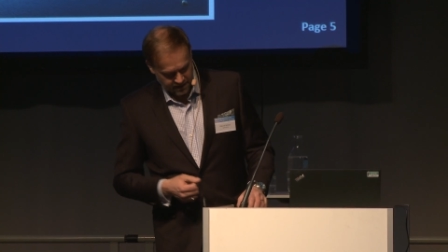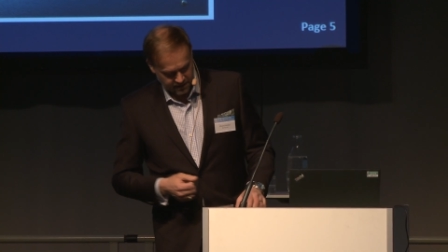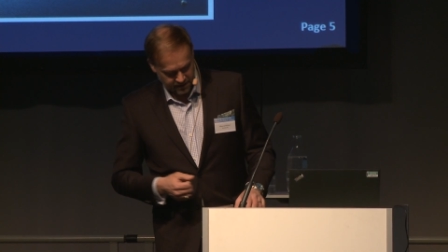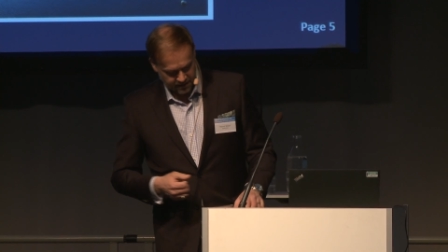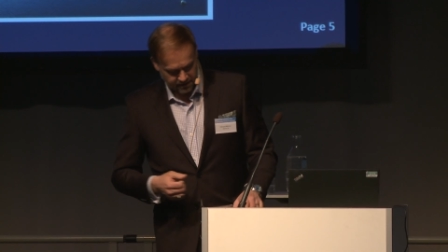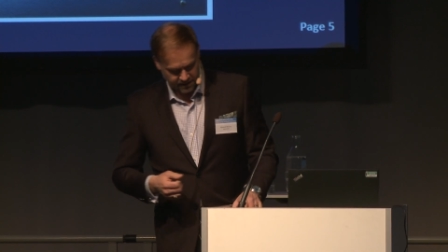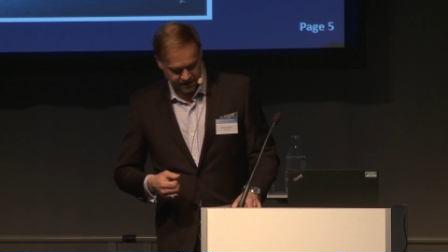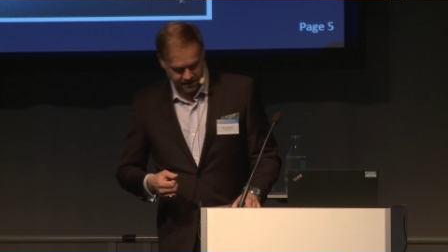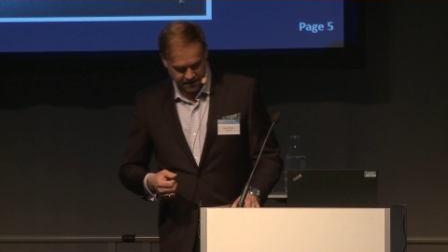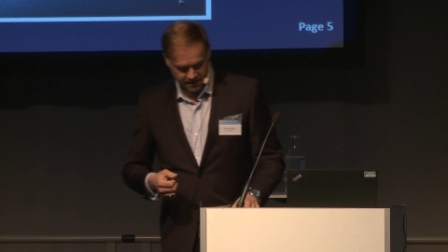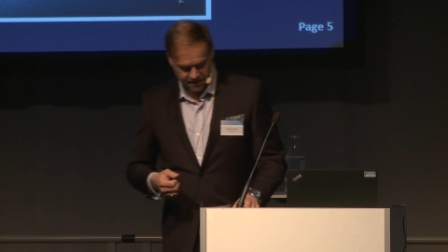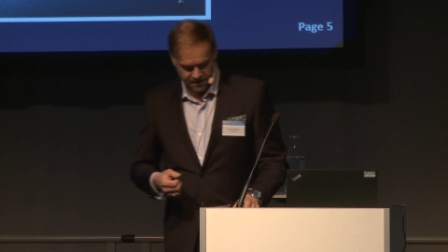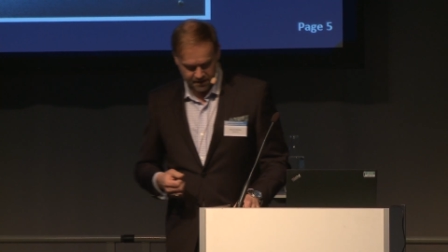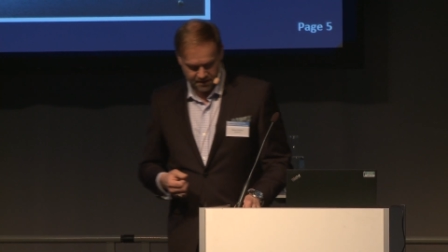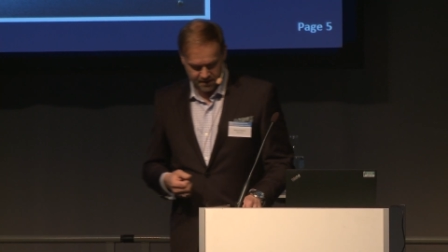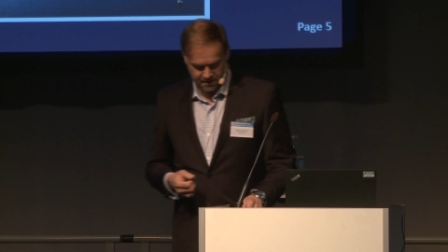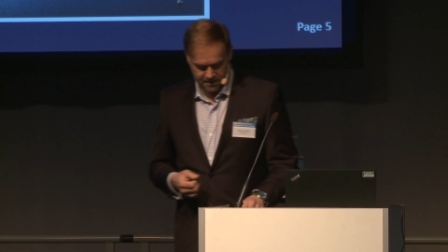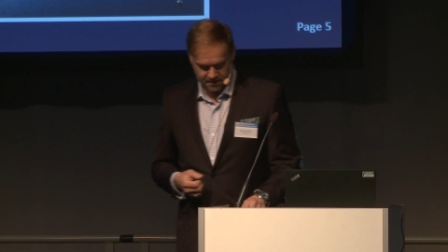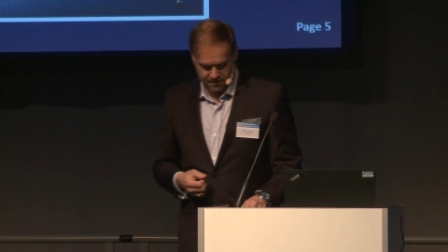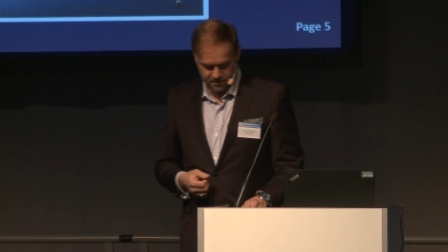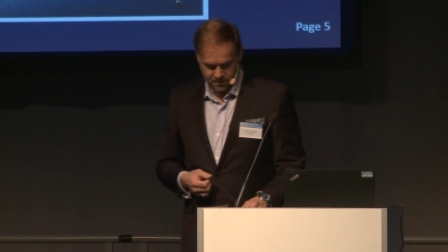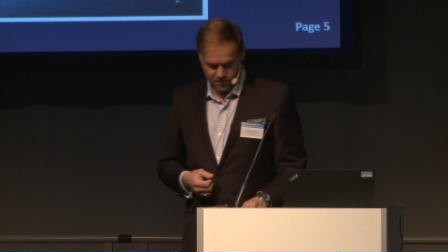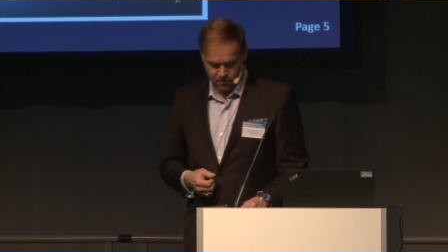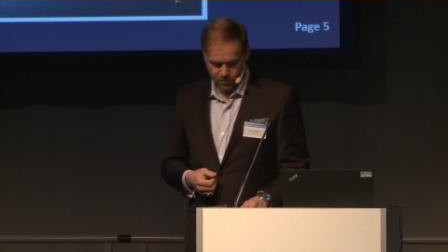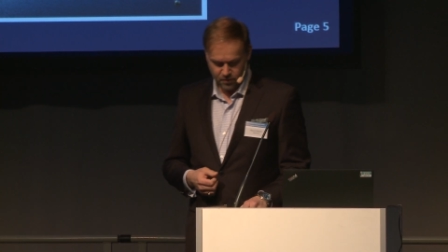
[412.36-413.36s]
in, in
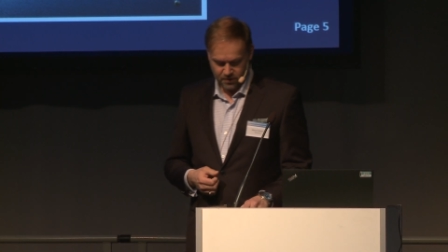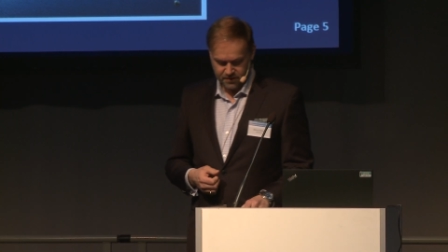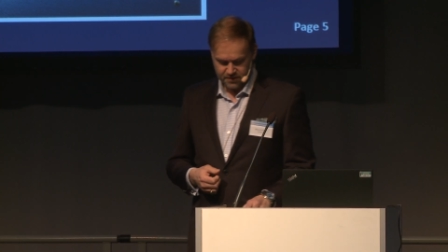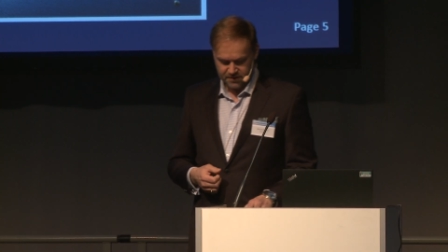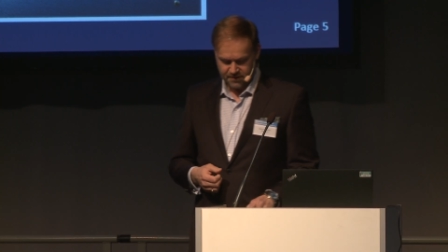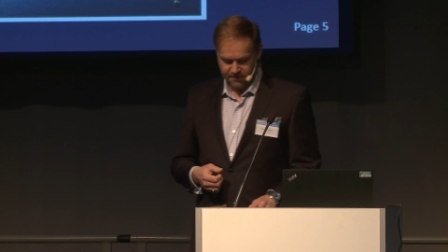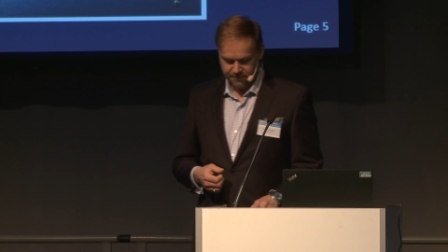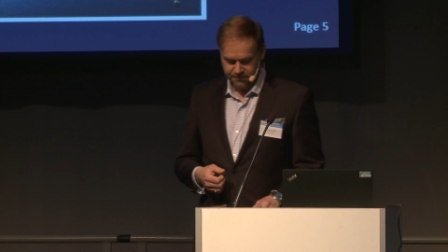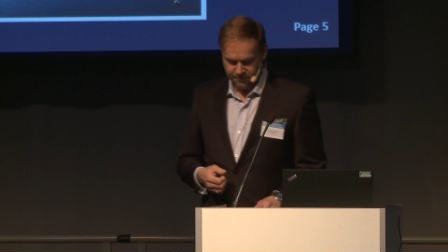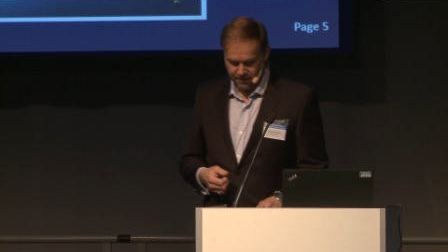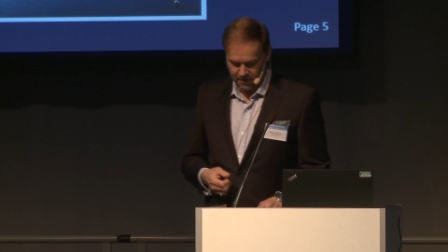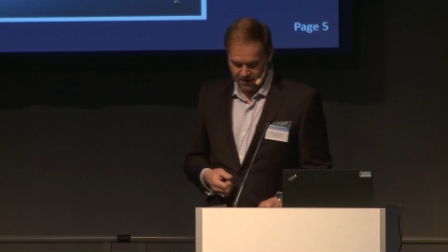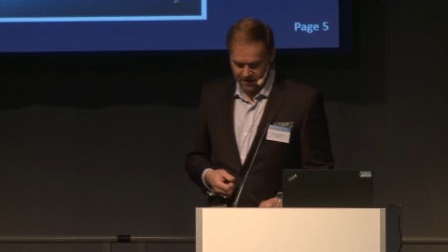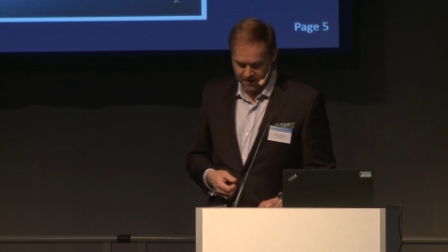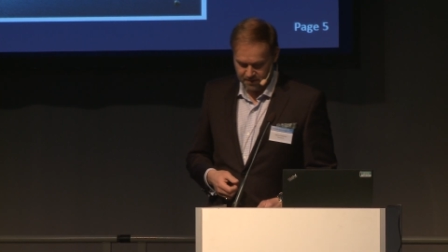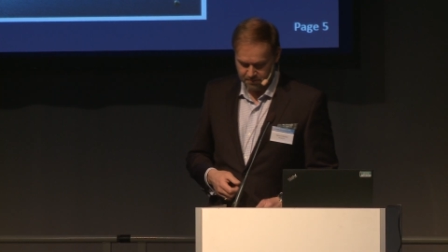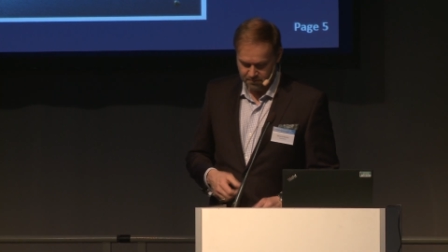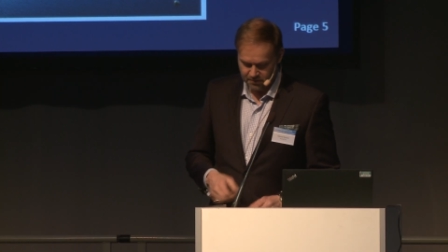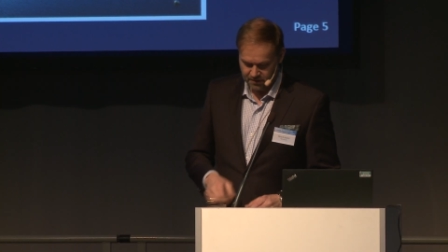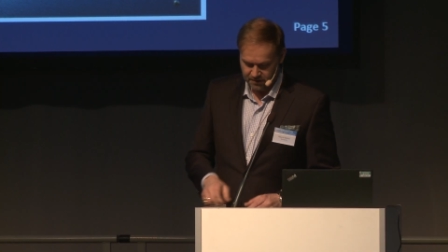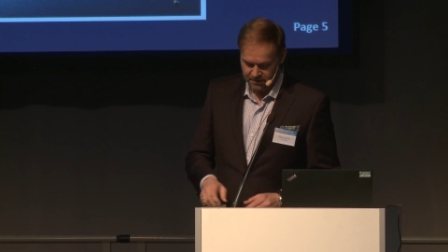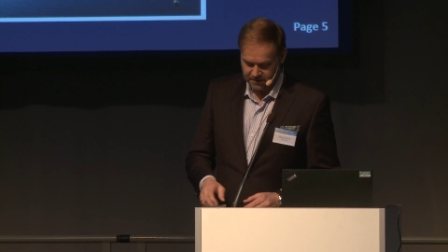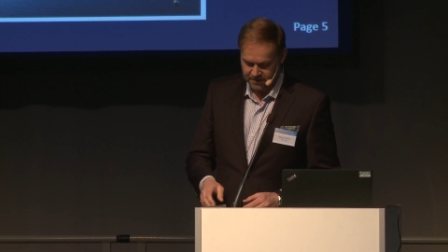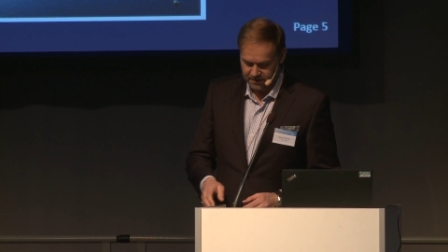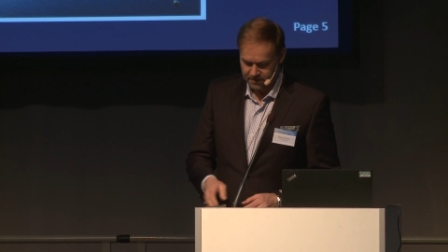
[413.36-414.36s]
a
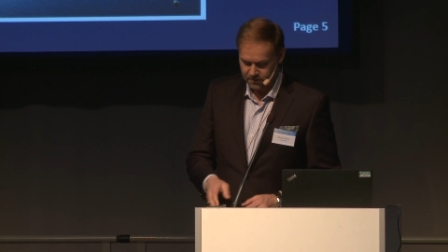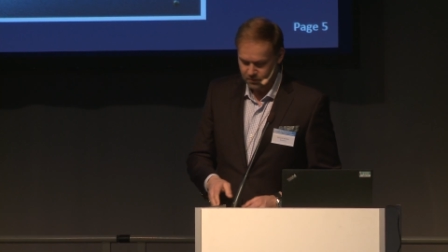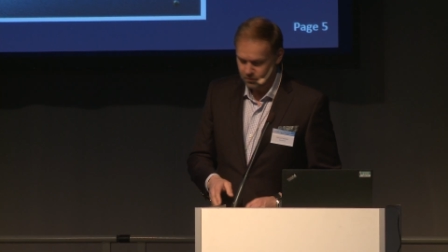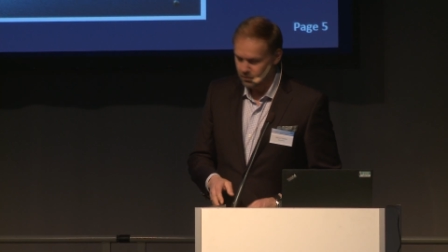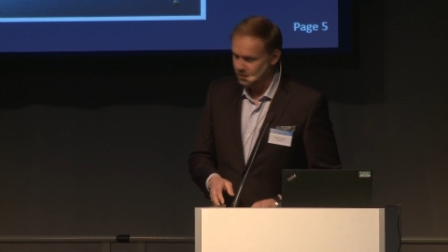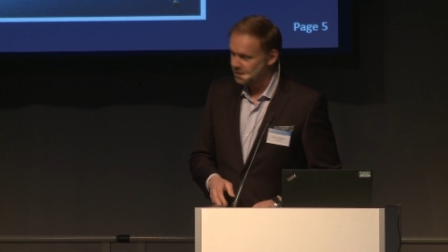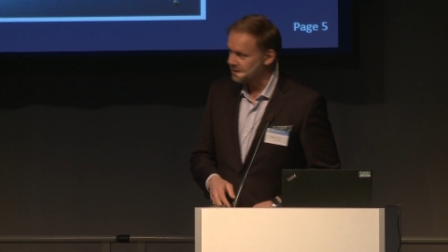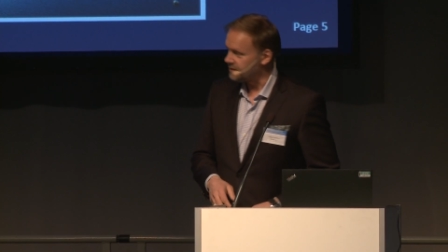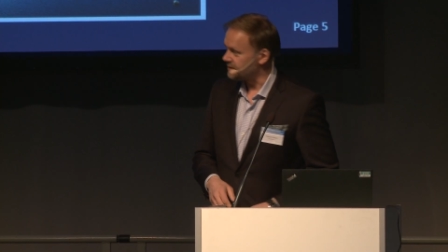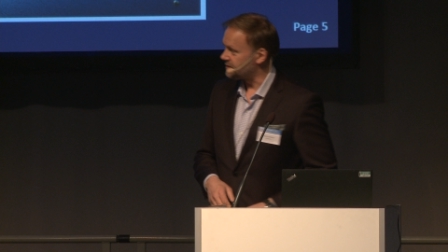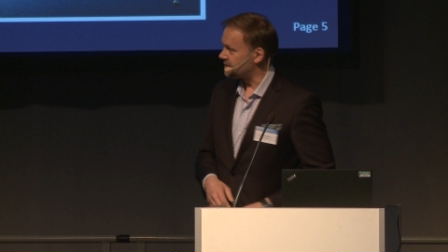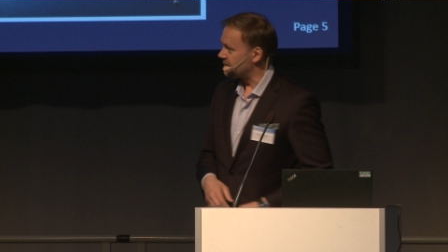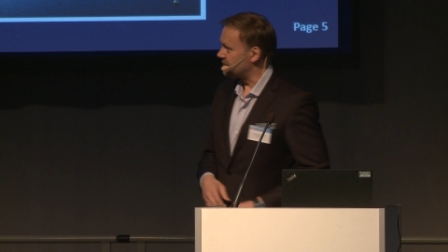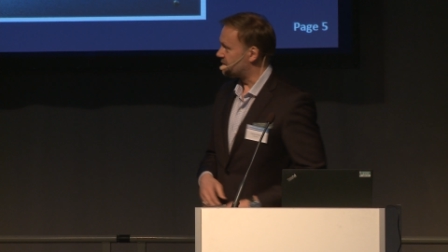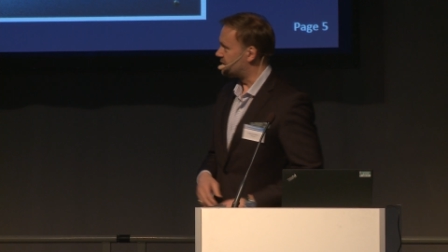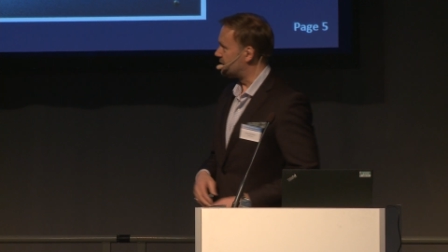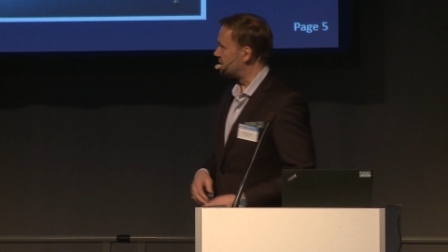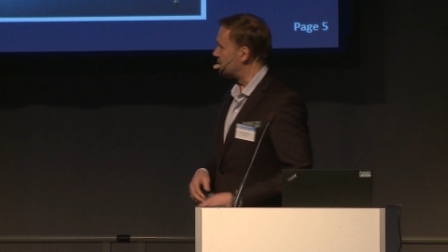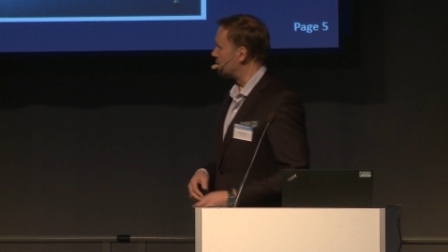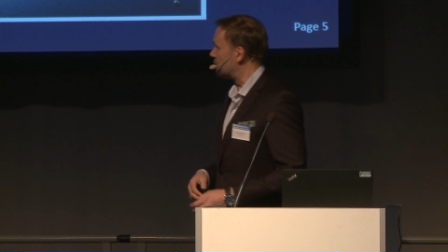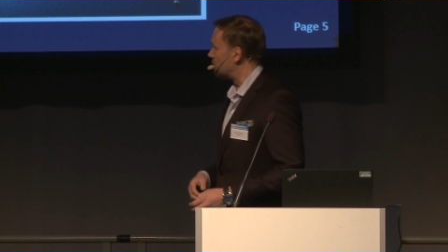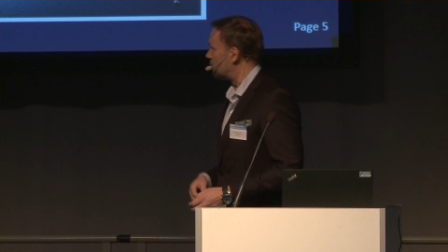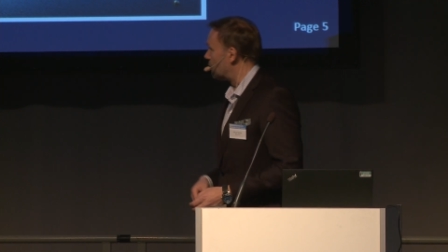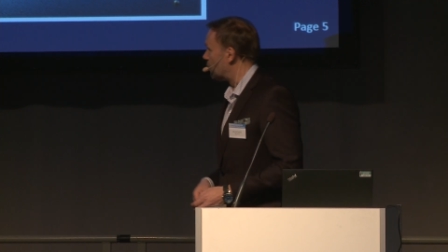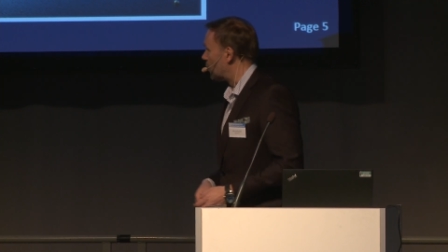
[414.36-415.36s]
quantifiable and
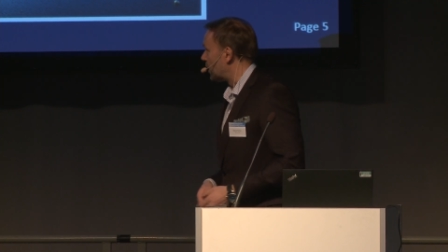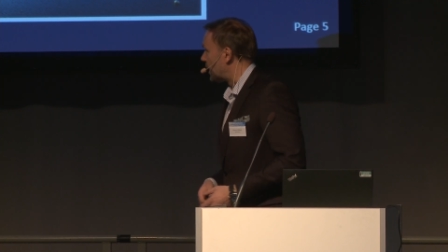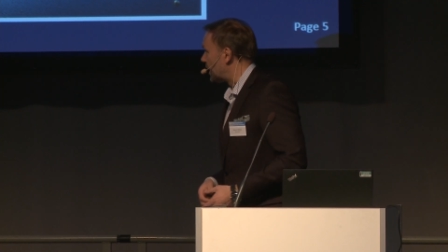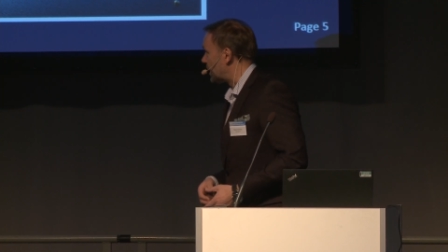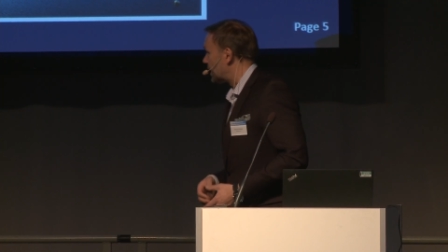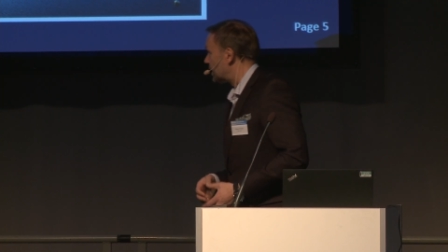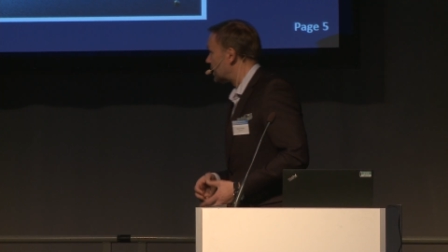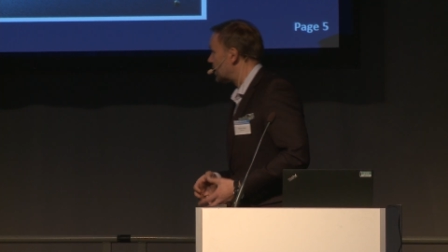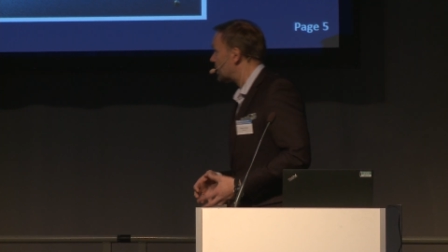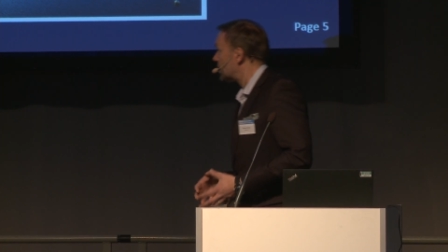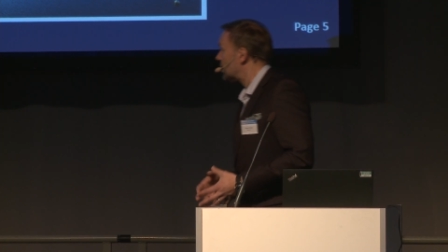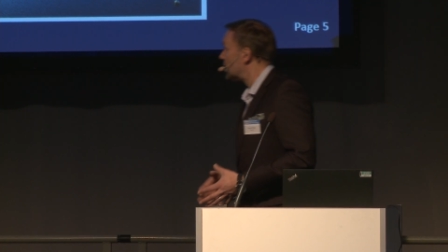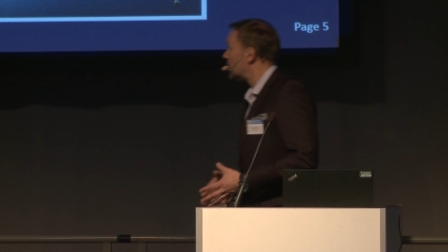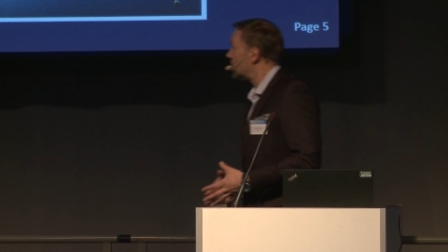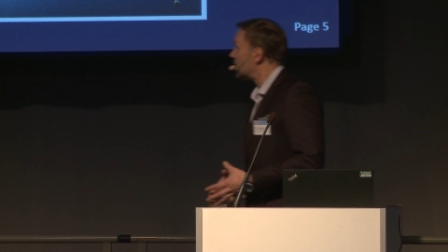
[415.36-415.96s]
qualitative way.